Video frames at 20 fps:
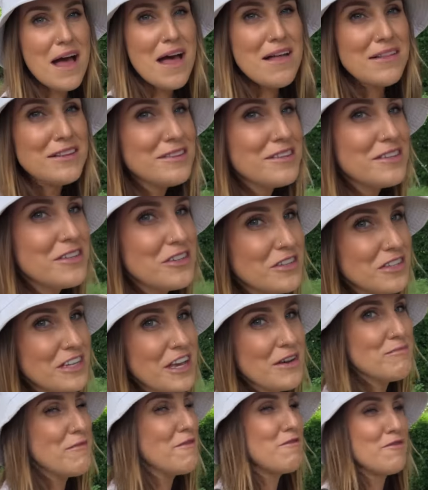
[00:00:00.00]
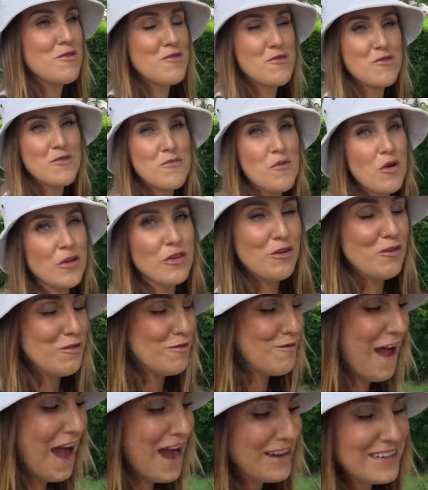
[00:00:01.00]
well, let's just give them a few more little
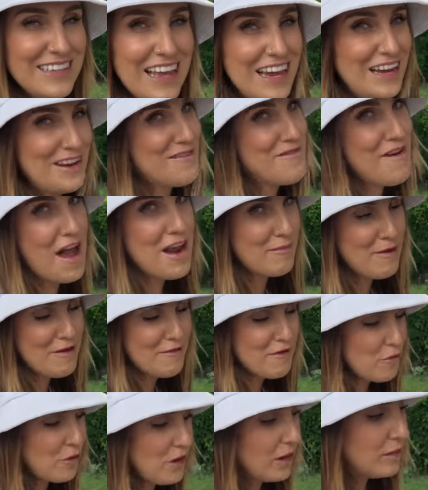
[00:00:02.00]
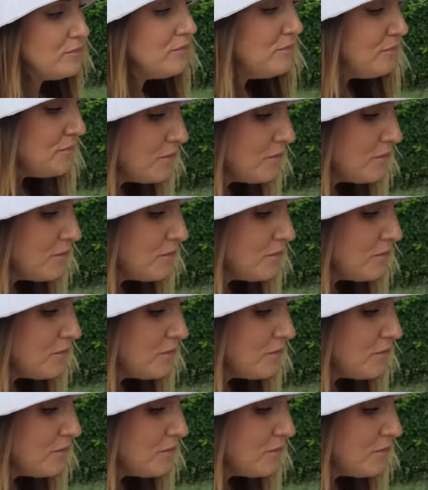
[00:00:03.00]
facts I can find in my phone here.